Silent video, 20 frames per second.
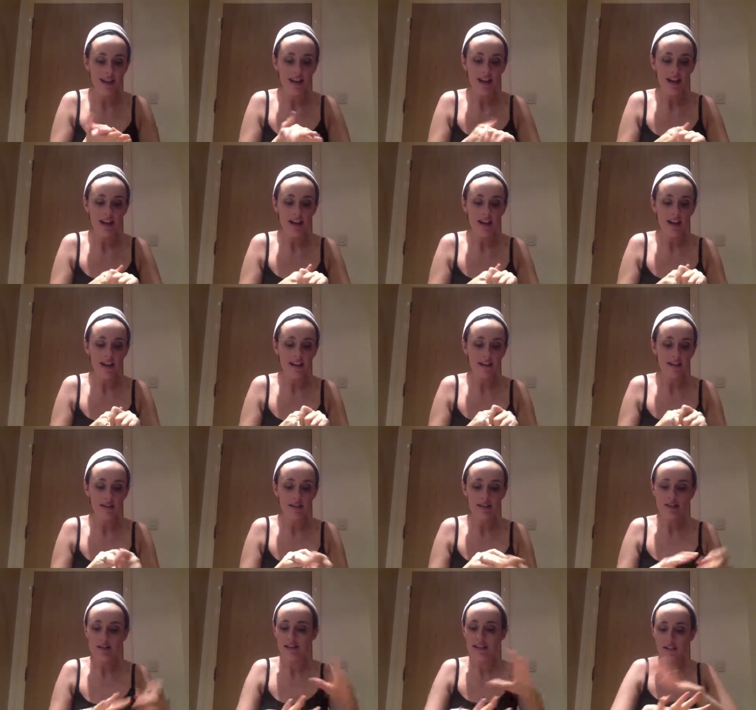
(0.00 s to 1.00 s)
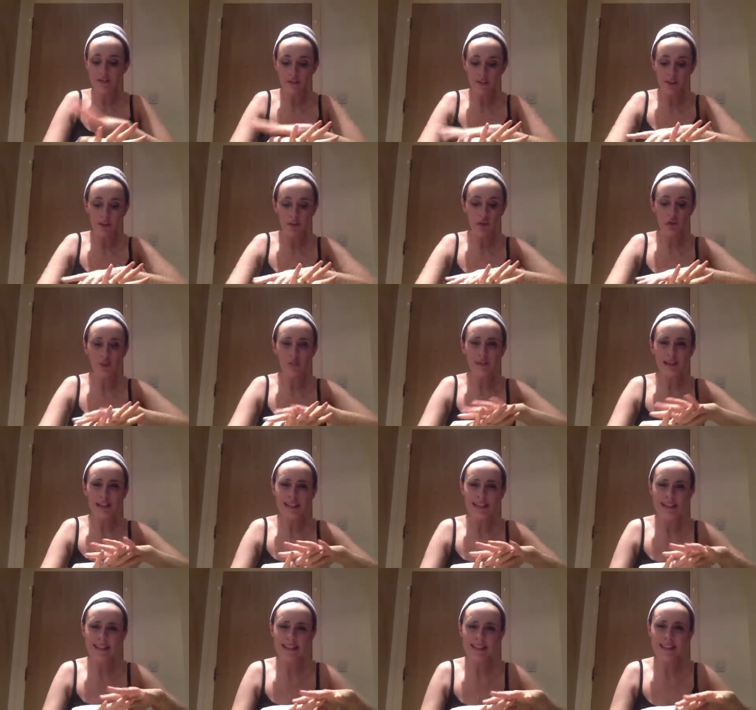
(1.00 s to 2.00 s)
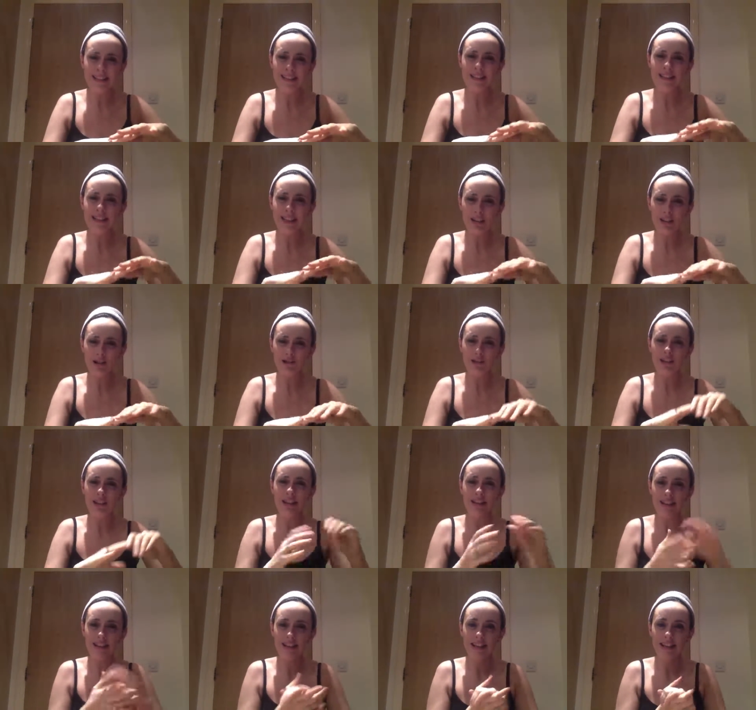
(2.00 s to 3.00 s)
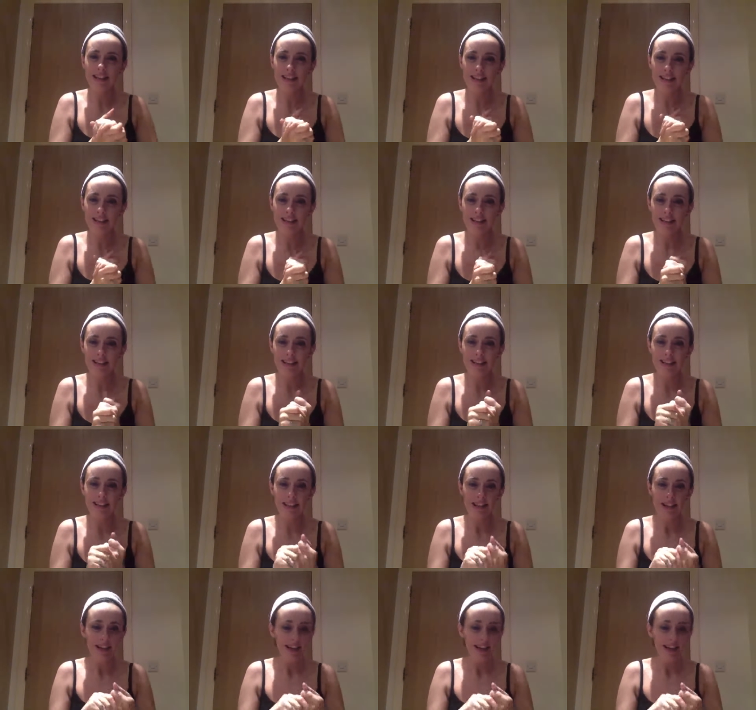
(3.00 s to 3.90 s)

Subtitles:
that it's kind of like all blended in naturally and nicely.